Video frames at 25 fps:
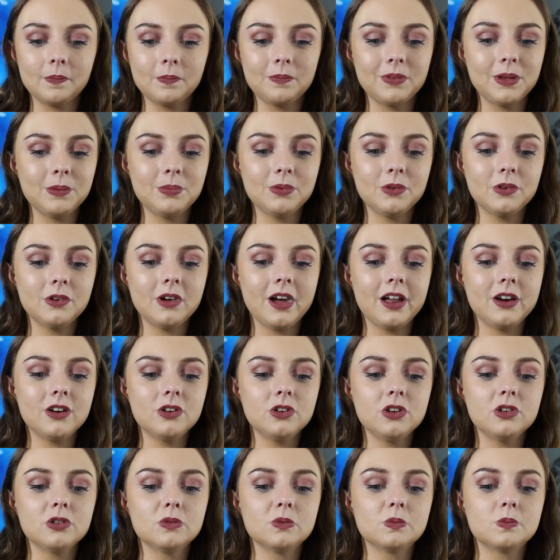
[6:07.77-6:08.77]
People, I
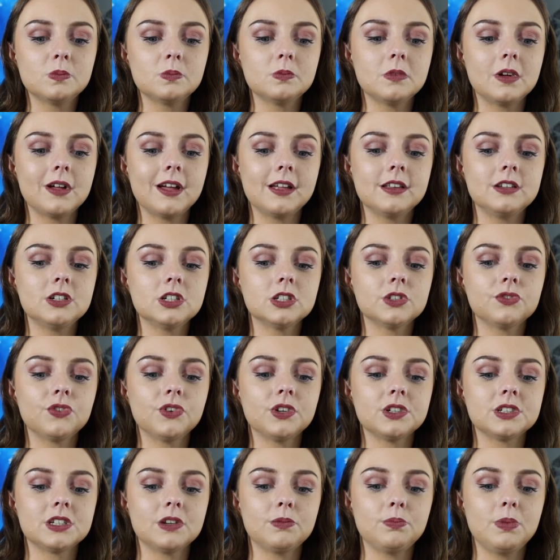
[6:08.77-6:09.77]
don't know, I just
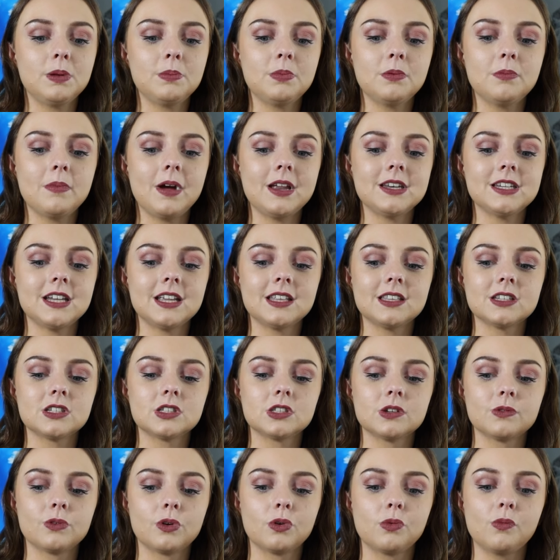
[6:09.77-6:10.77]
feel as if people might take this
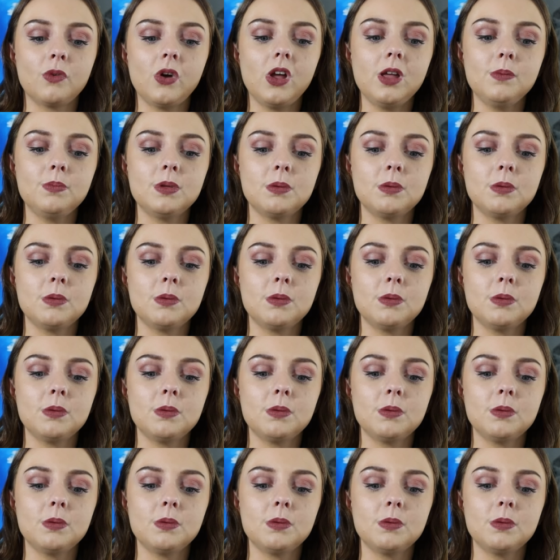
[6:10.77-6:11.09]
the wrong way.